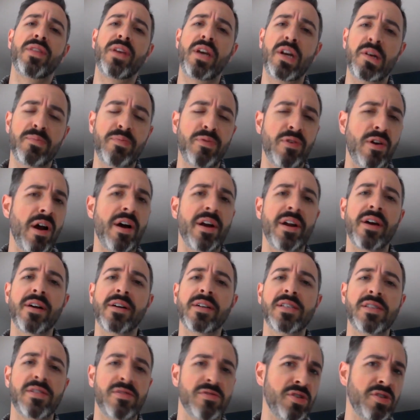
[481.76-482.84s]
for their
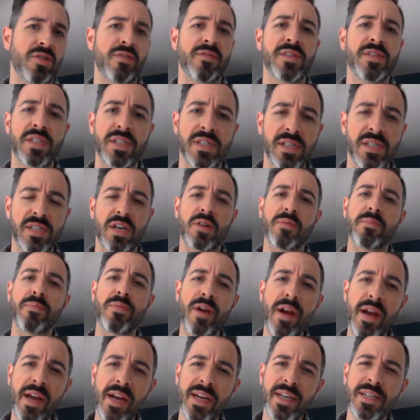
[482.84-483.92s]
products, their services, their
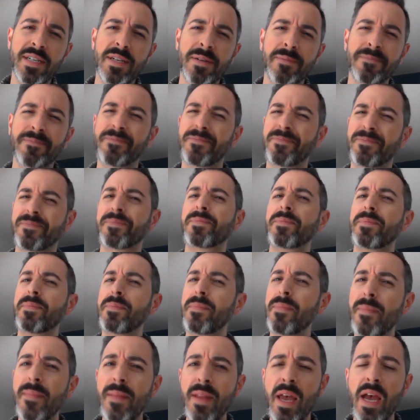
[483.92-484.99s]
brand.
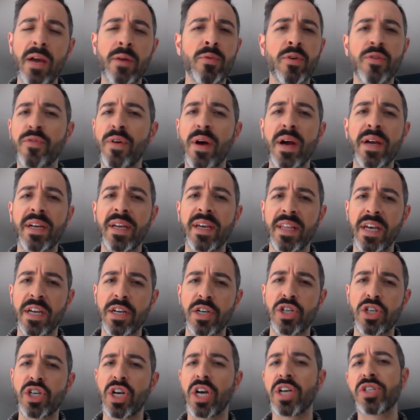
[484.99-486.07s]
And we're finding
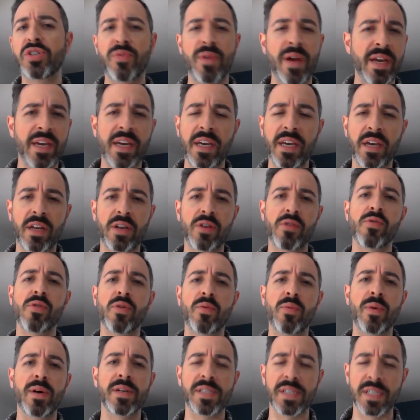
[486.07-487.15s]
that just ranking in
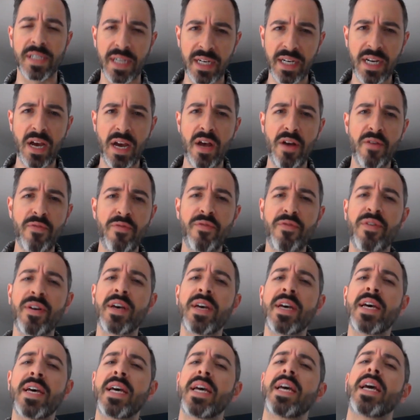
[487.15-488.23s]
Google wasn't enough.
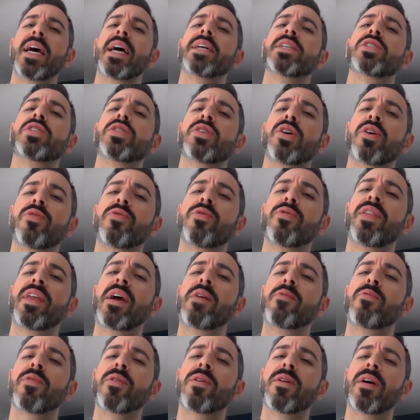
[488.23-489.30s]
And so
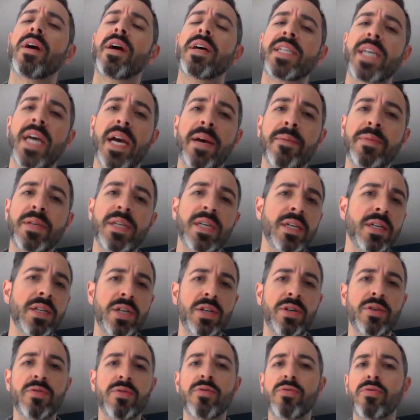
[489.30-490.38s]
they were attempting
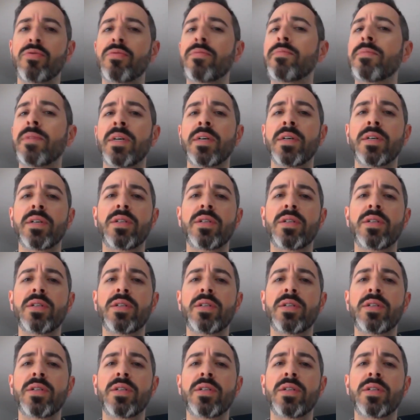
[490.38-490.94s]
to